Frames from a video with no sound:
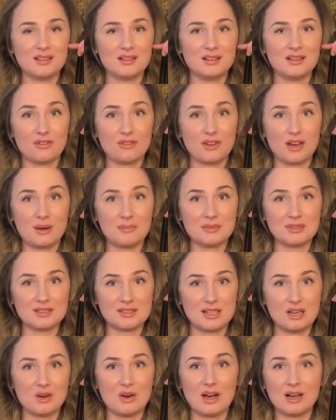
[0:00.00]
The thumb is
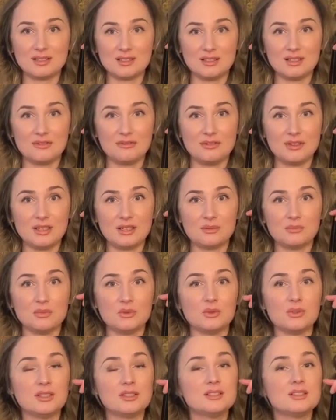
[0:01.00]
now under the
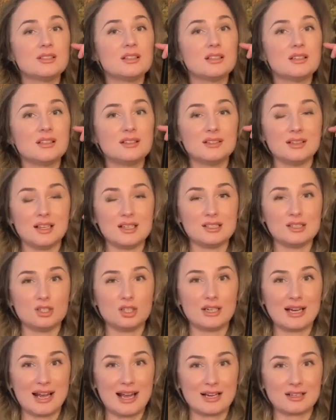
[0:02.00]
fingerboard, that's
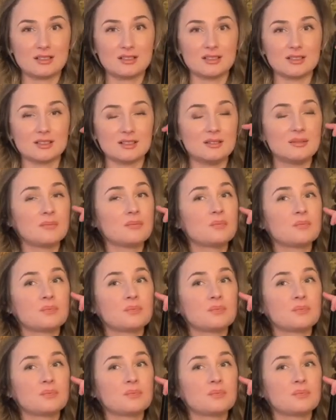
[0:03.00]
your anchor.